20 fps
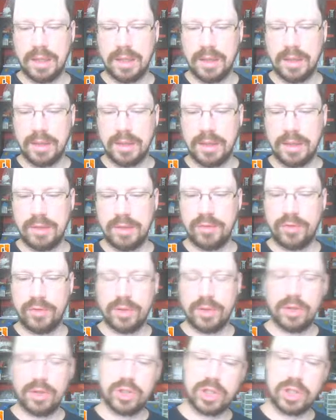In
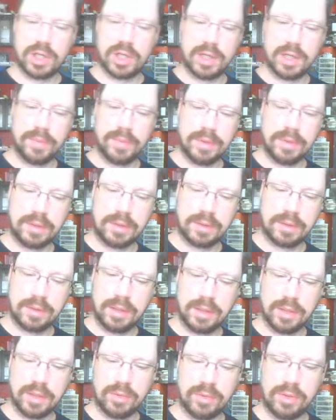Photoshop,
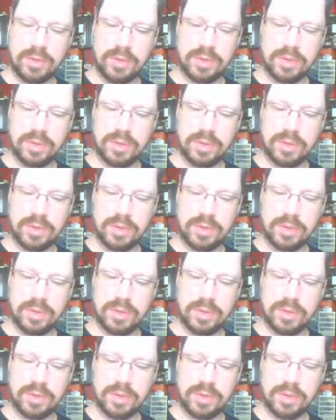you